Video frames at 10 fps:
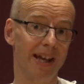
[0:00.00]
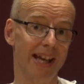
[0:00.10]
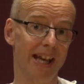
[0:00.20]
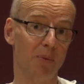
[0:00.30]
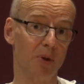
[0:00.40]

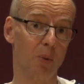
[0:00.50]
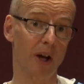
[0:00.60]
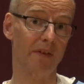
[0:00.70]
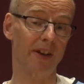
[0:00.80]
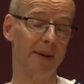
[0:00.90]
It was
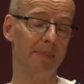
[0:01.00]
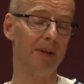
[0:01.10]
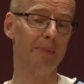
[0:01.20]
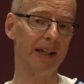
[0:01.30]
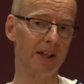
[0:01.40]
one of him in the
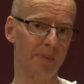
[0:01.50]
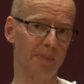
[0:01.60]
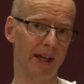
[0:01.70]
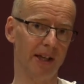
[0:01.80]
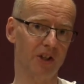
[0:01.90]
middle of the
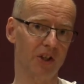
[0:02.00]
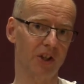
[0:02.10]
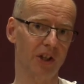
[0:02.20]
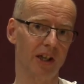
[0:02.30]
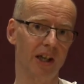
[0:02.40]
pitch,